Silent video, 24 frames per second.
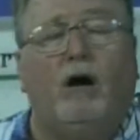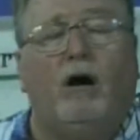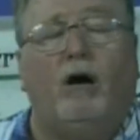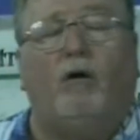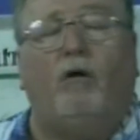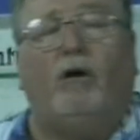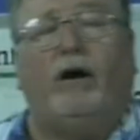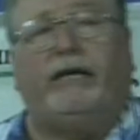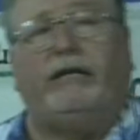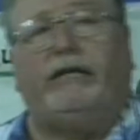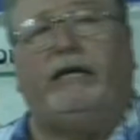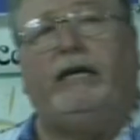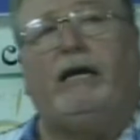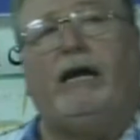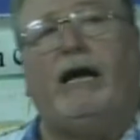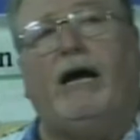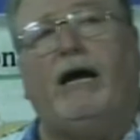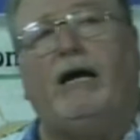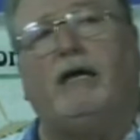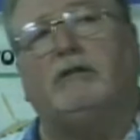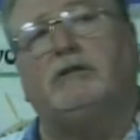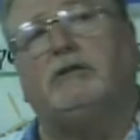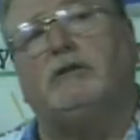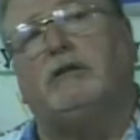Oh, I did
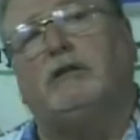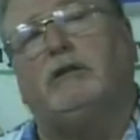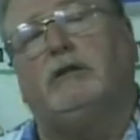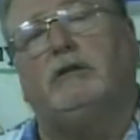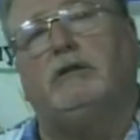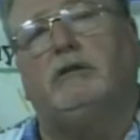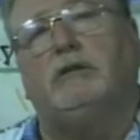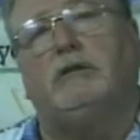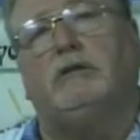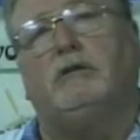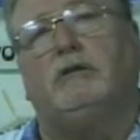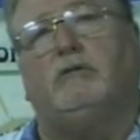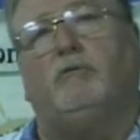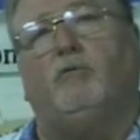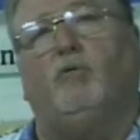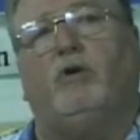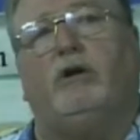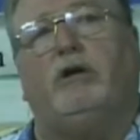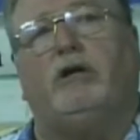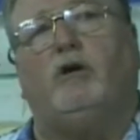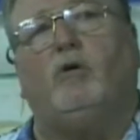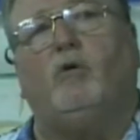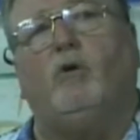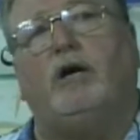ask
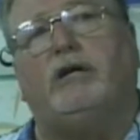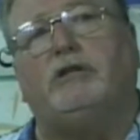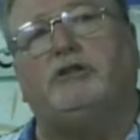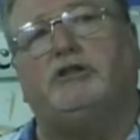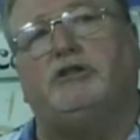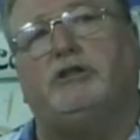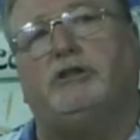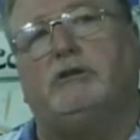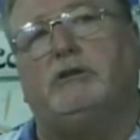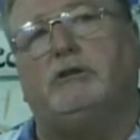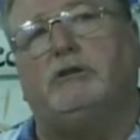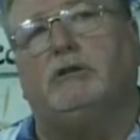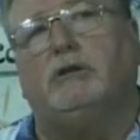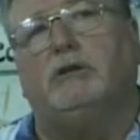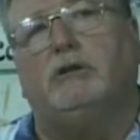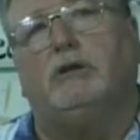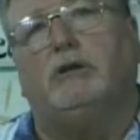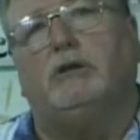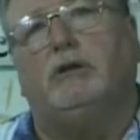one question.